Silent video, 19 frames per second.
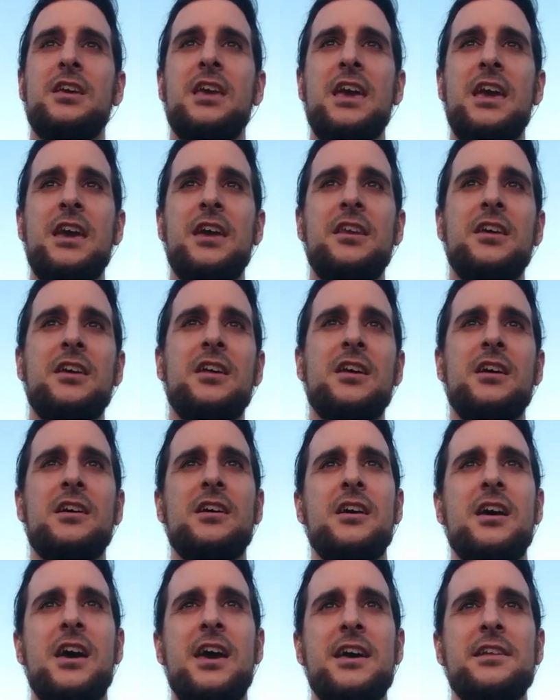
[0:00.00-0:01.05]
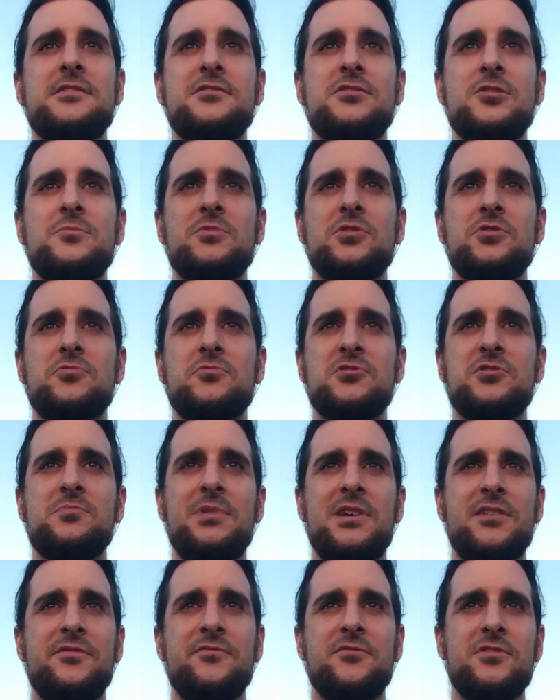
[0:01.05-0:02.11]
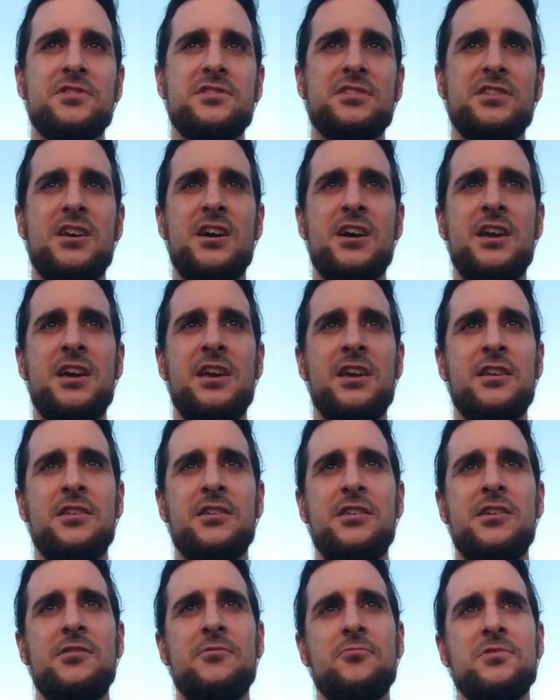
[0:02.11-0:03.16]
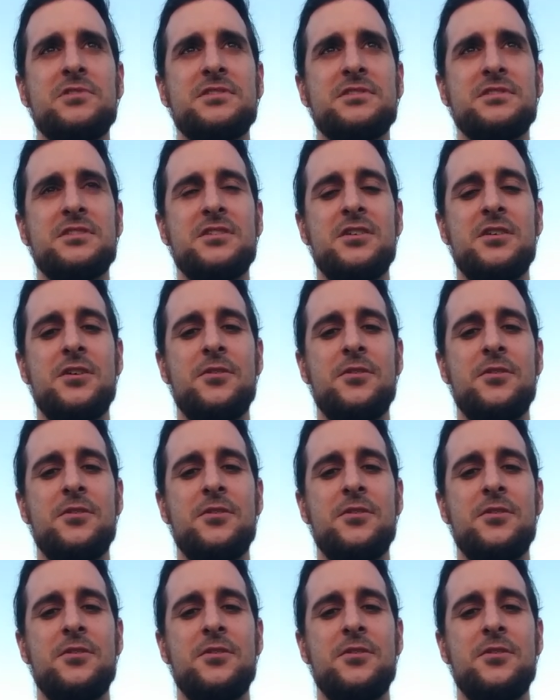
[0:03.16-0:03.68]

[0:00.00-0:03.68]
and I had so much respect for this guy, and he was